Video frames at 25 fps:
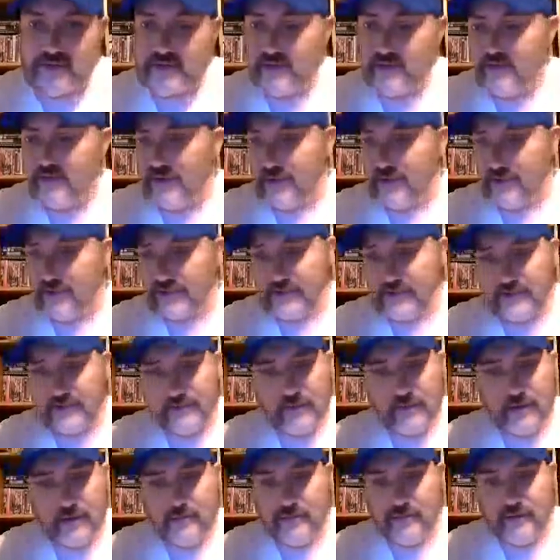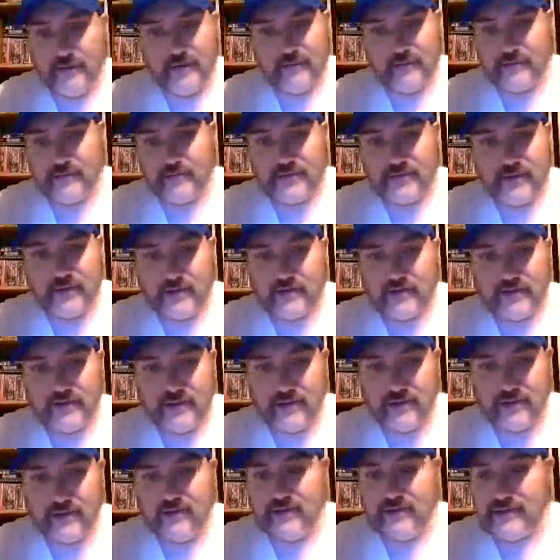which in my opinion was not the
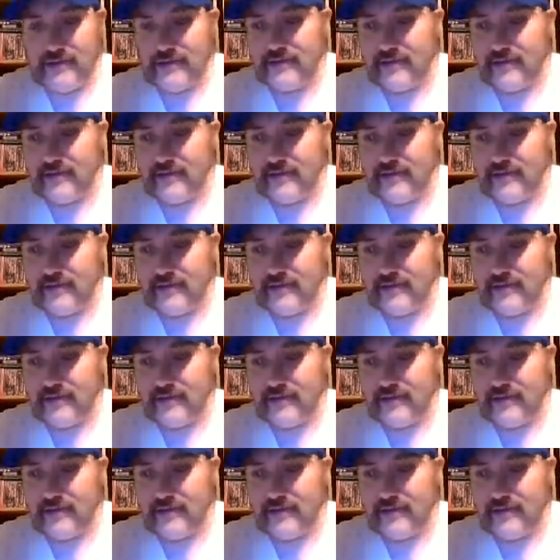case.